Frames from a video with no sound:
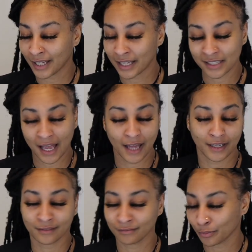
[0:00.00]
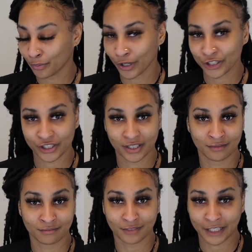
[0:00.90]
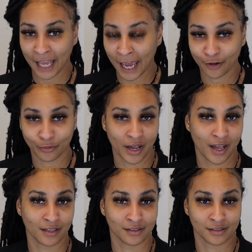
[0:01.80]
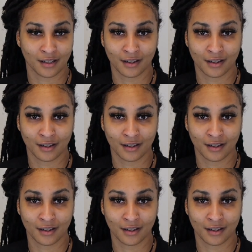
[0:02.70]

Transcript: Anxiety, depression, cataracts,